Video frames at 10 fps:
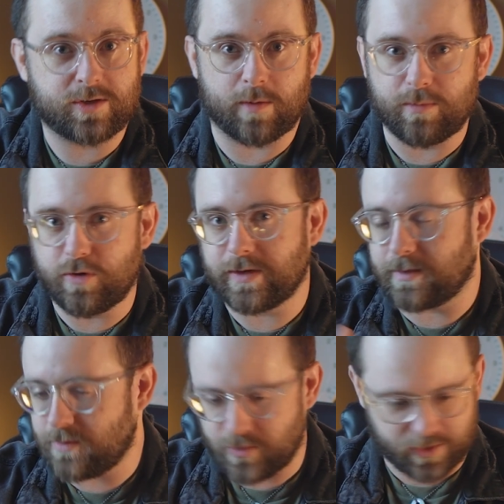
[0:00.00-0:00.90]
start moving, the
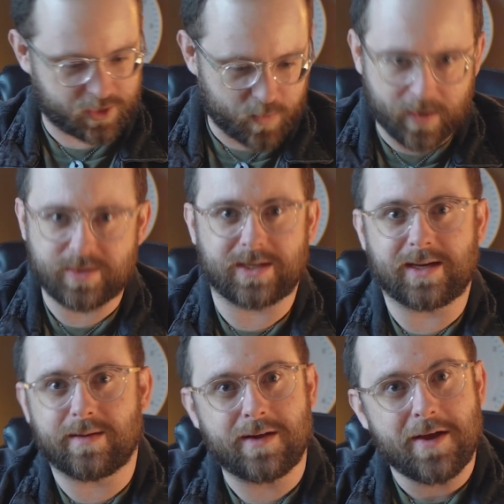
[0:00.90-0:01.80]
music swells
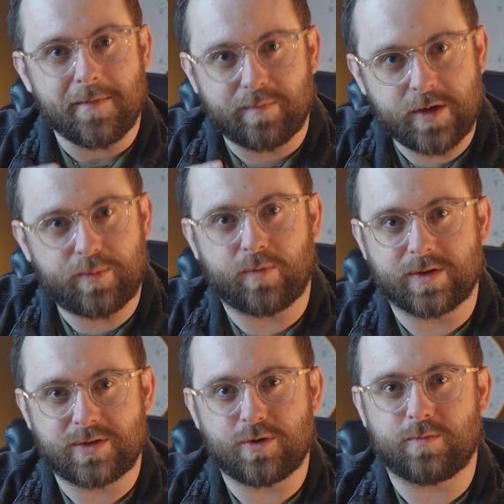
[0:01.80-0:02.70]
again, and people
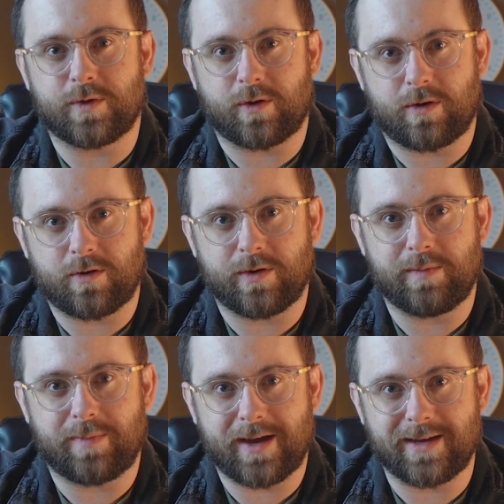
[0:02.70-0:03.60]
resume their
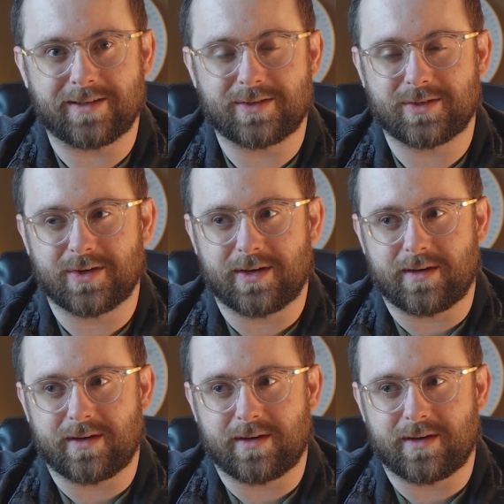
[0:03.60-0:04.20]
hurried pace.